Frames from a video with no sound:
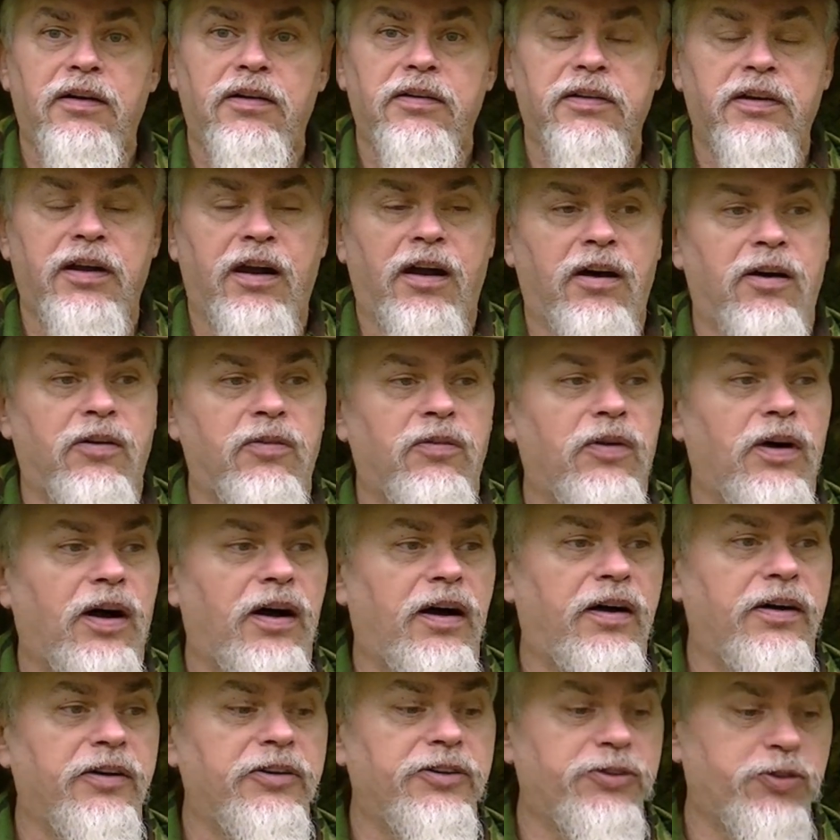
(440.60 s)
You know,
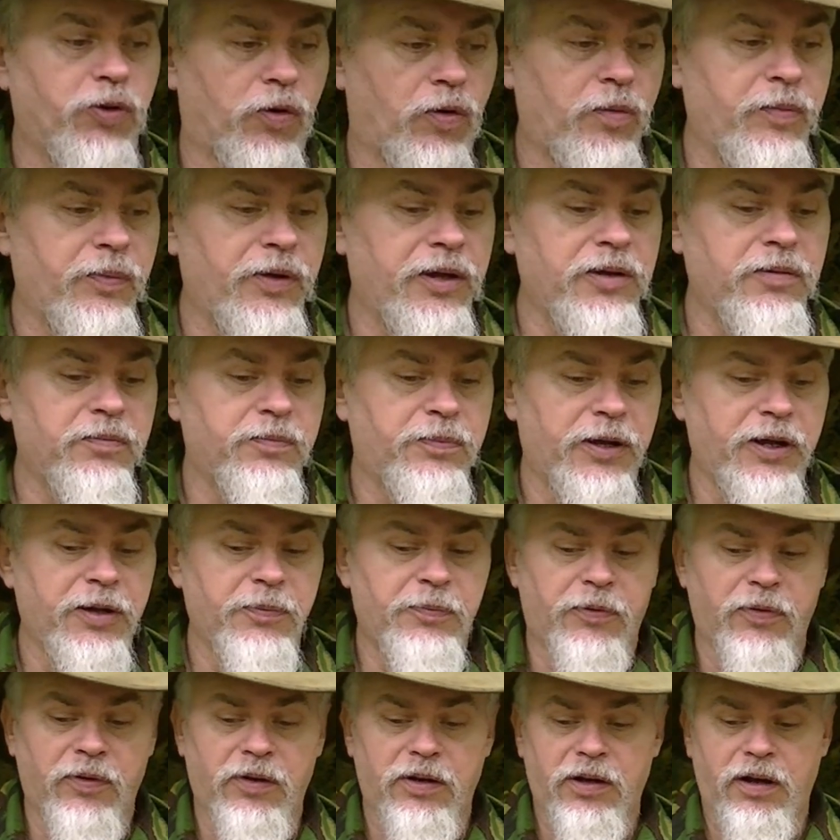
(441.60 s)
I enjoy meeting
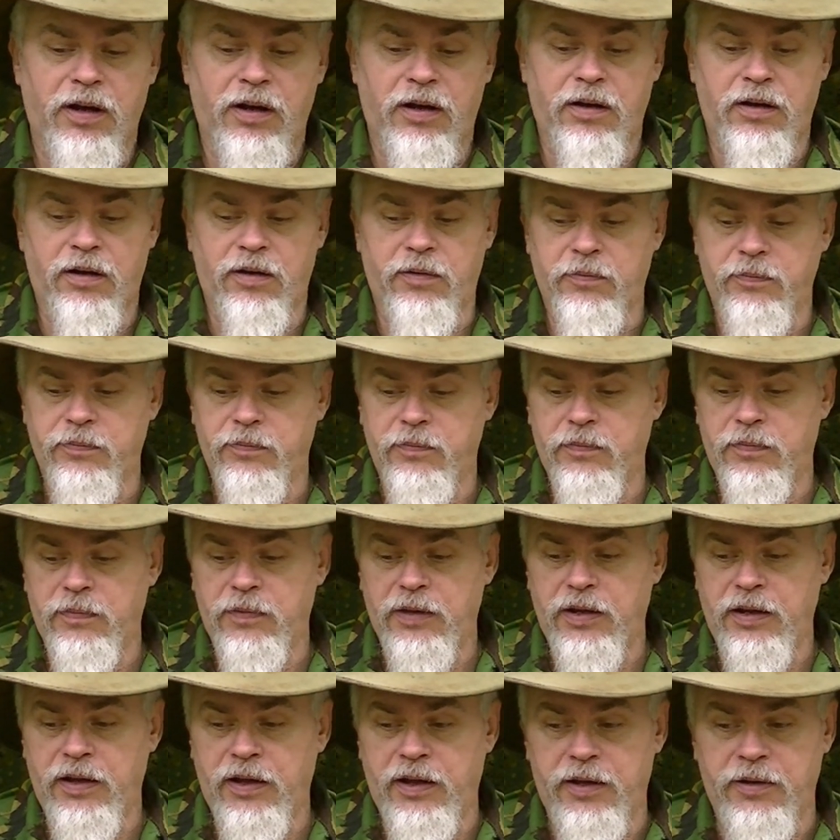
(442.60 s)
people,
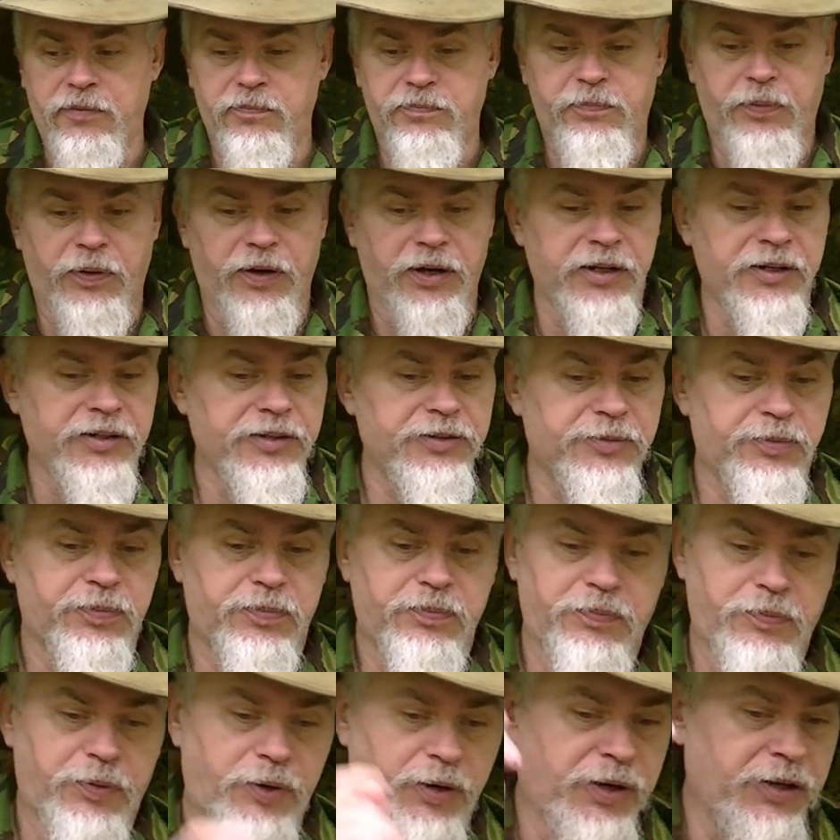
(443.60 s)
and please,
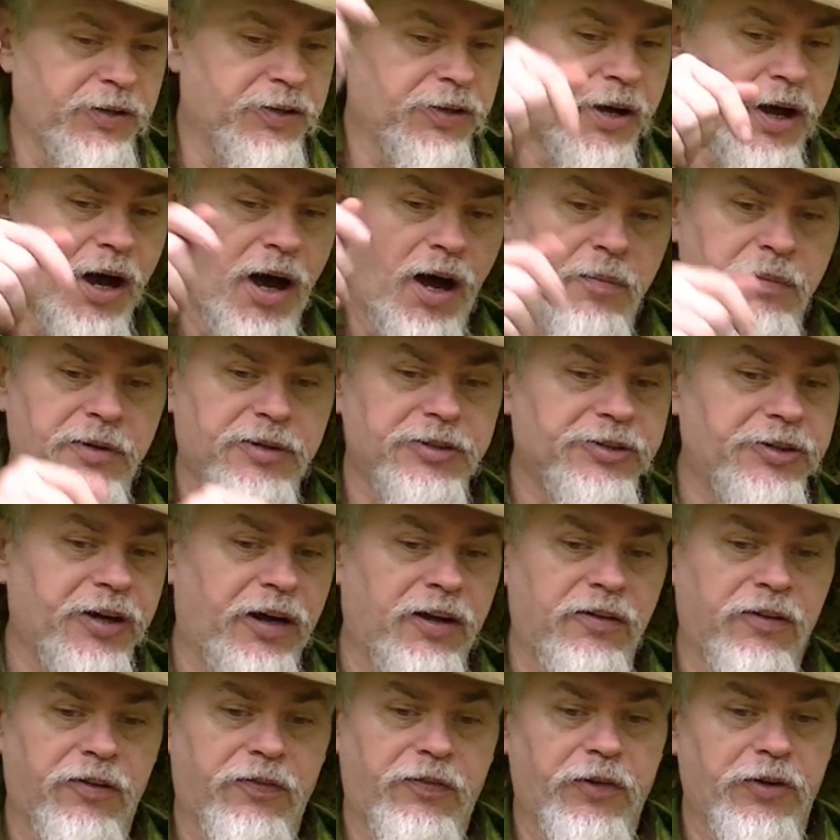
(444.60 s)
put in the comments
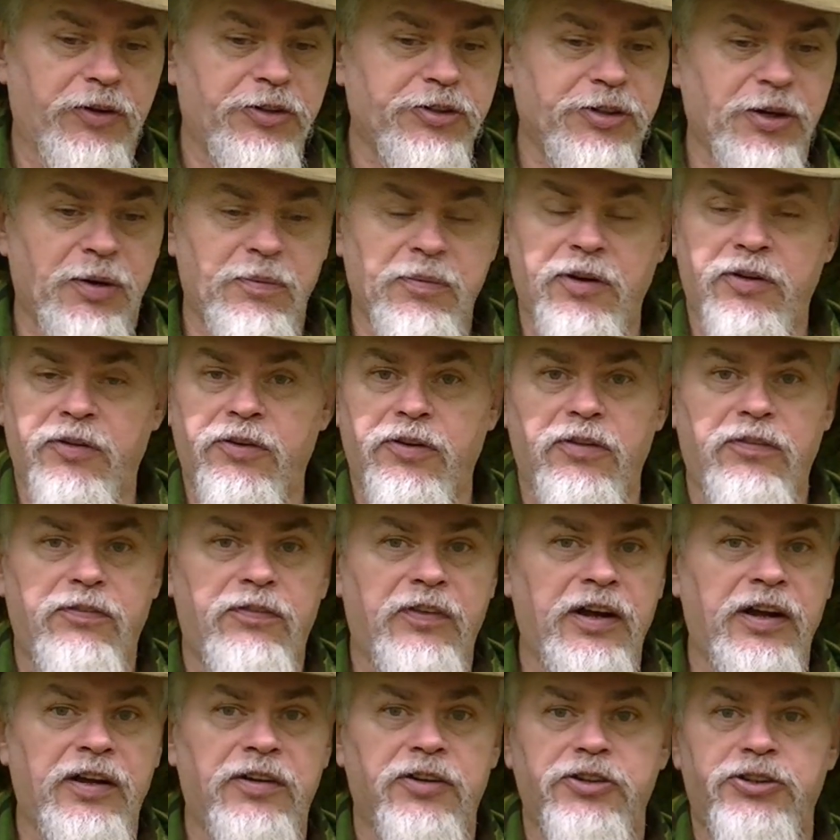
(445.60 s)
down if there's some other
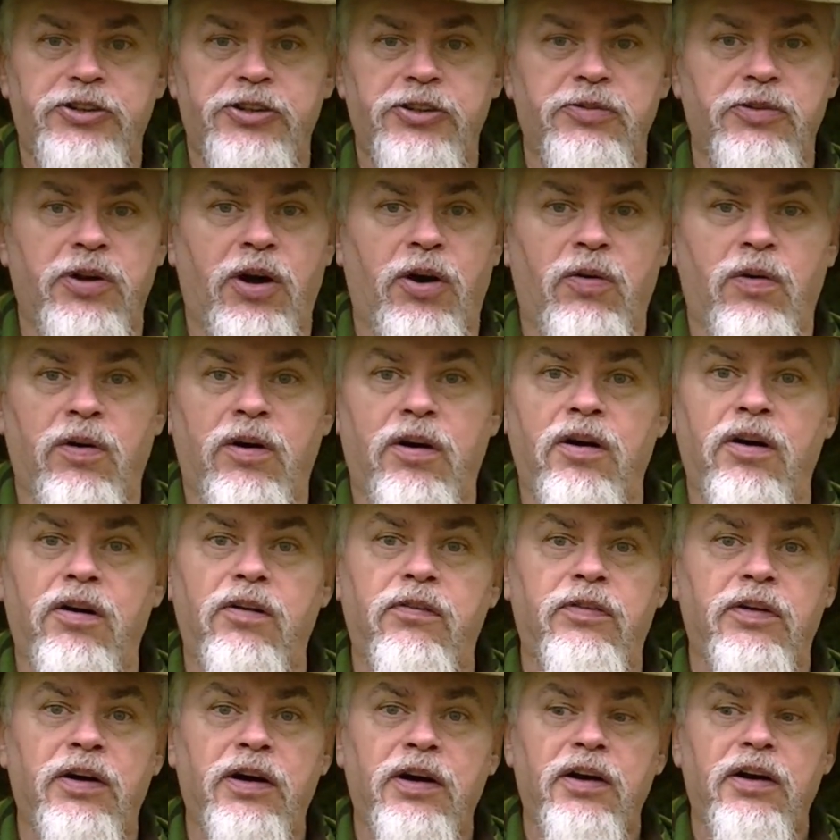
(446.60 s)
event that you know
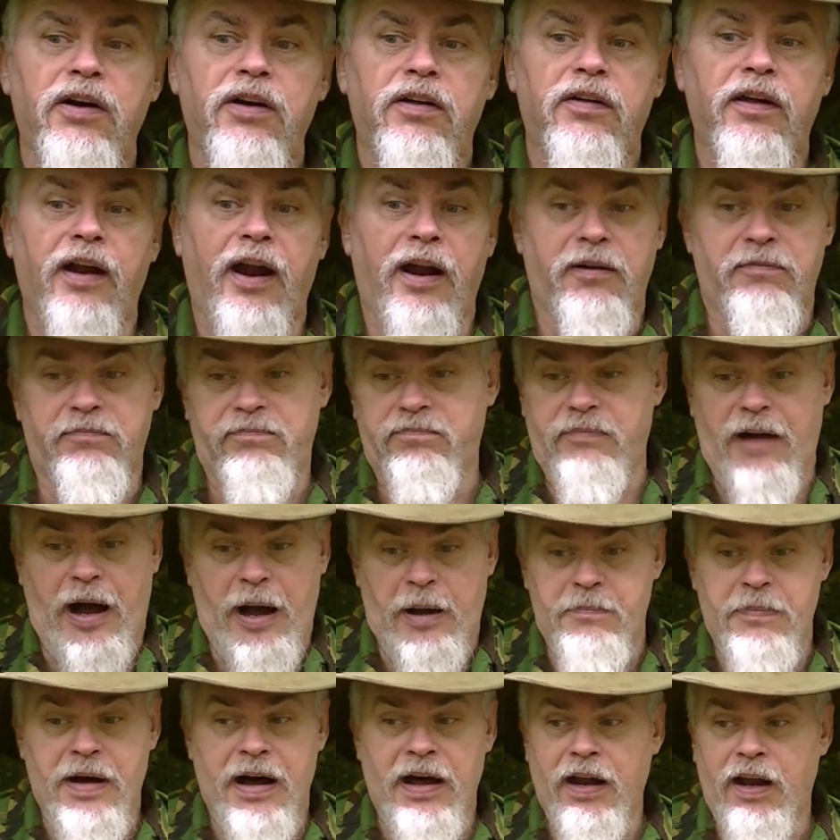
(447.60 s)
of that
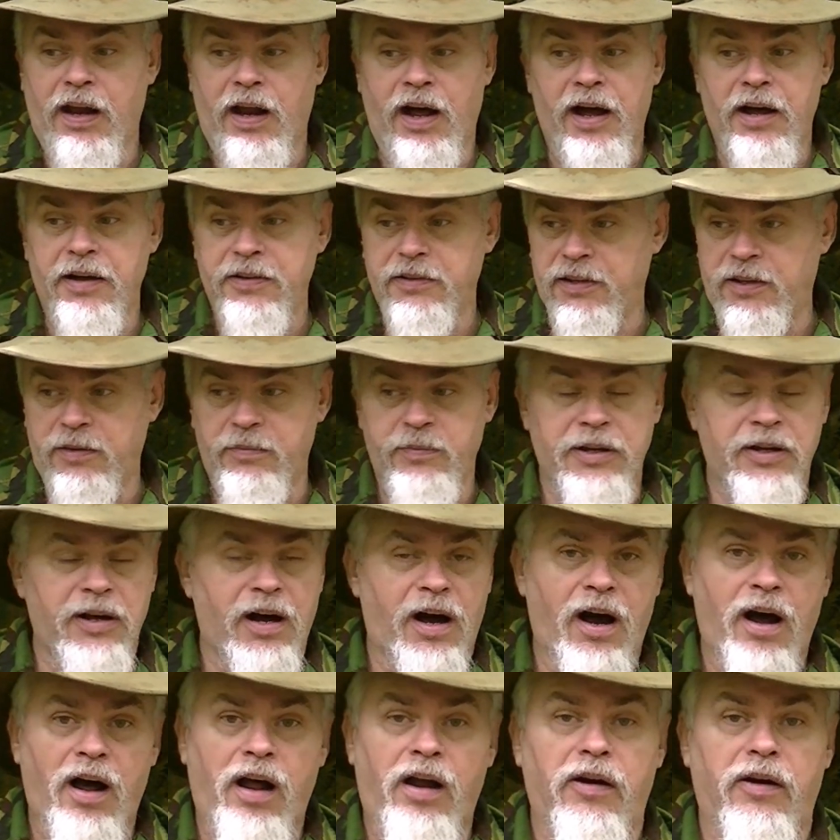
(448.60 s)
I might like. Give me a
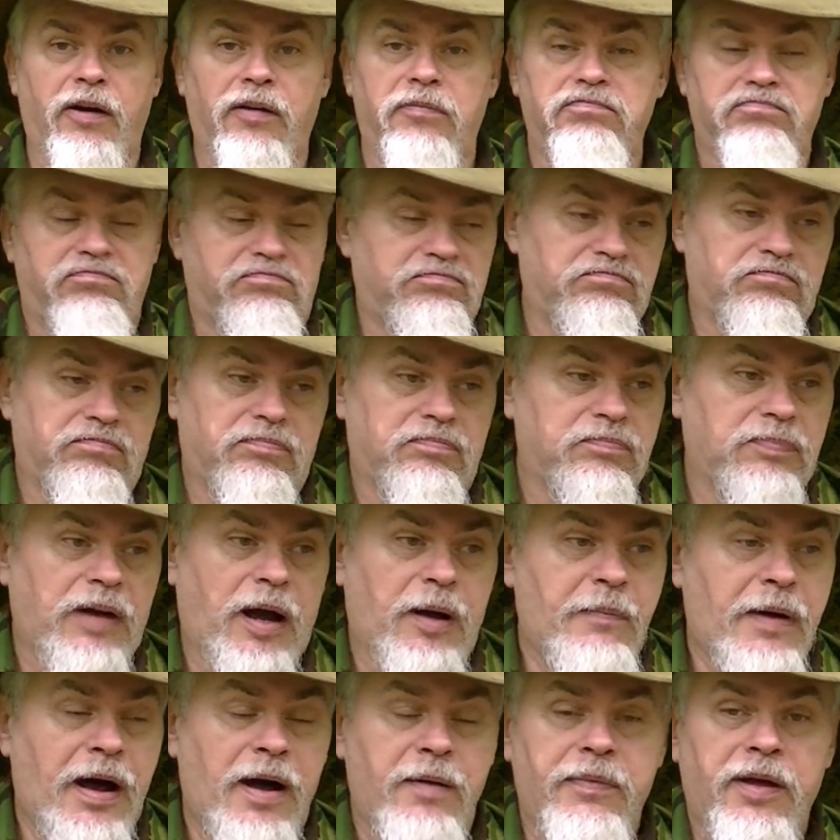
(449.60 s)
holler.
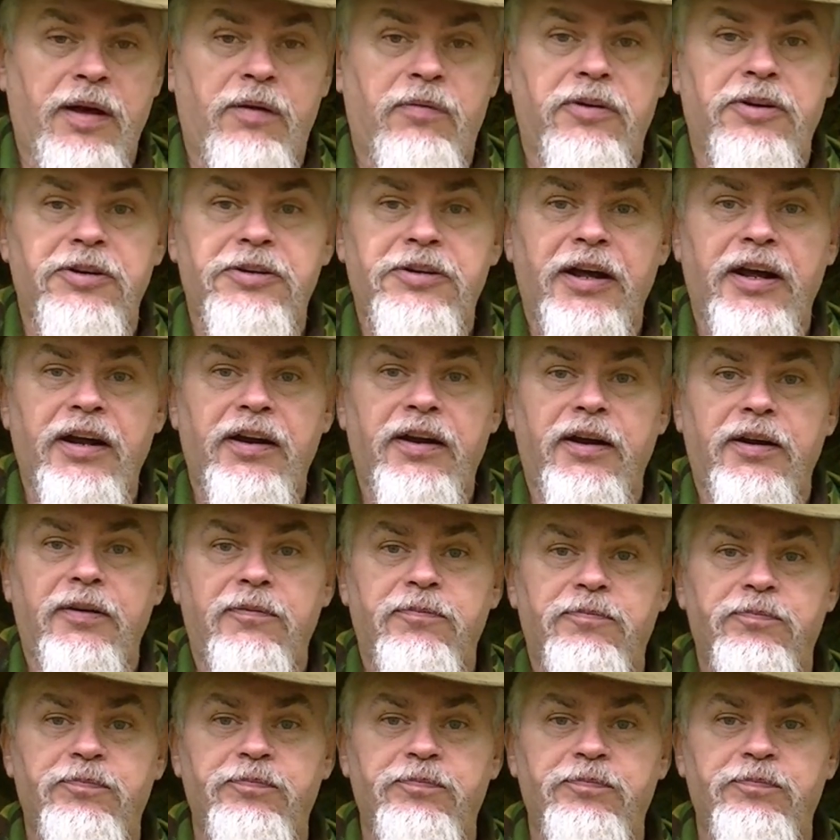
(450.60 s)
I might be able to attend it.